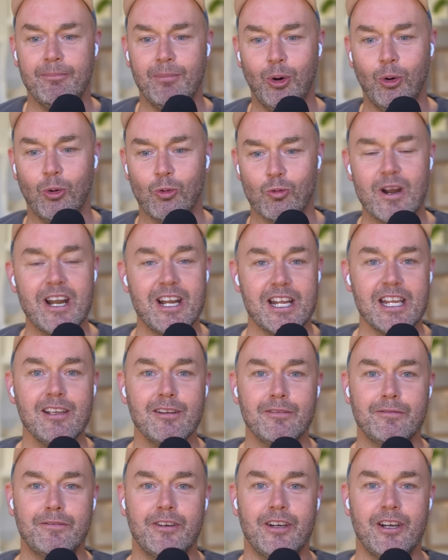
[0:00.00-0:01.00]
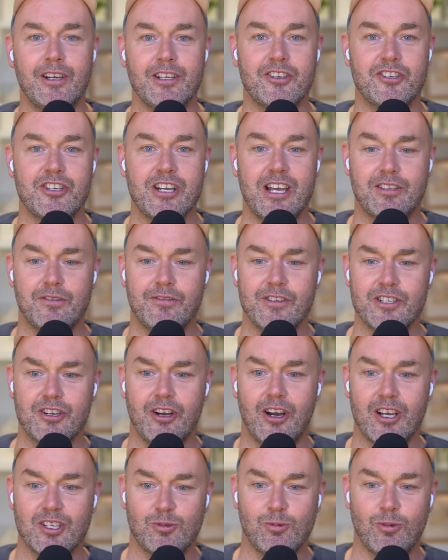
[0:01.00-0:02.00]
already for Yashasvi
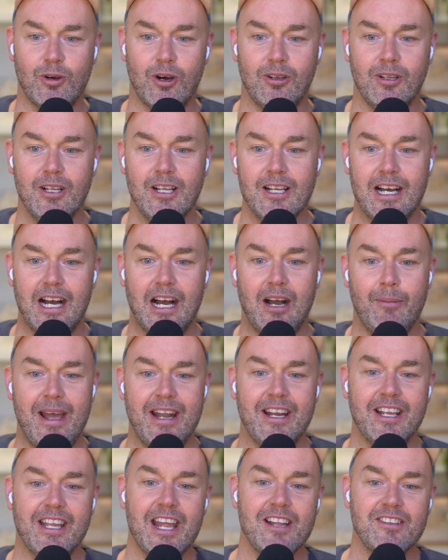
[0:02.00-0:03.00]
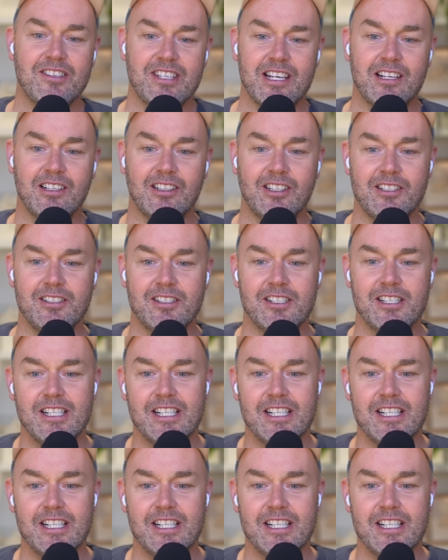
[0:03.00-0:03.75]
Jaiswal. And against England,